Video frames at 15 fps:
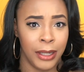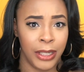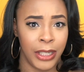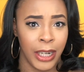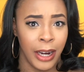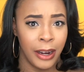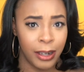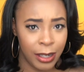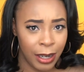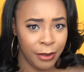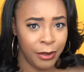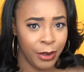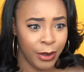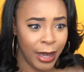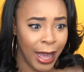majority
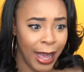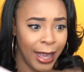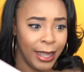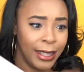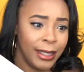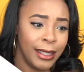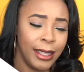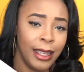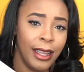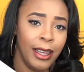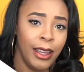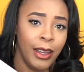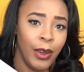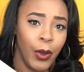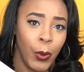of you guys
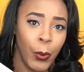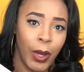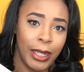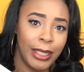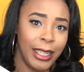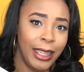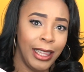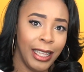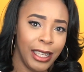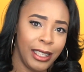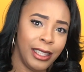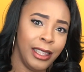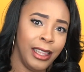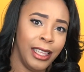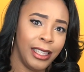wanted
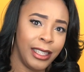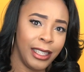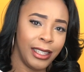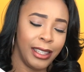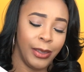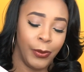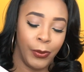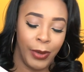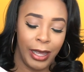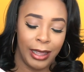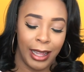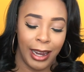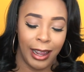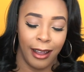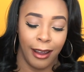this this is the wig
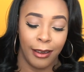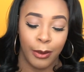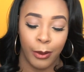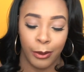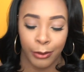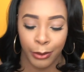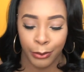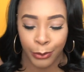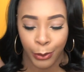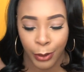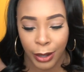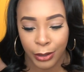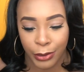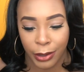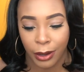that I got over
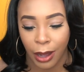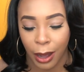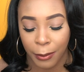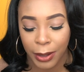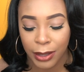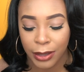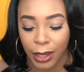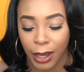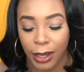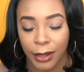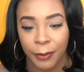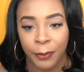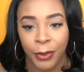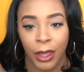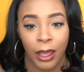400 comments
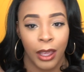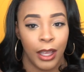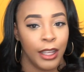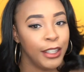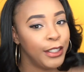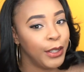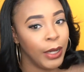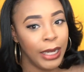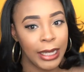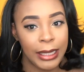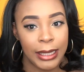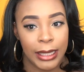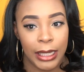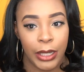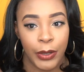on so
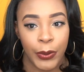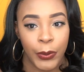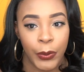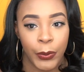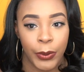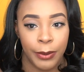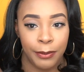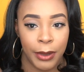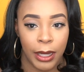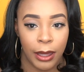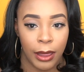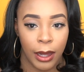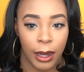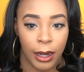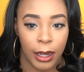let's see who would
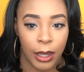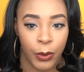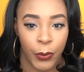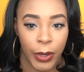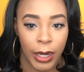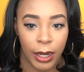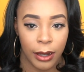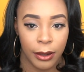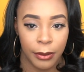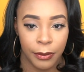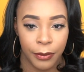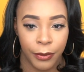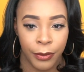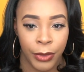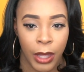be the lucky winner
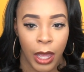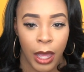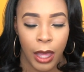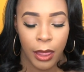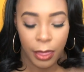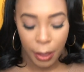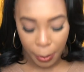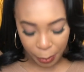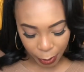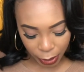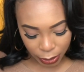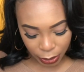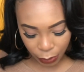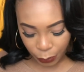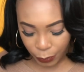the
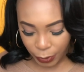person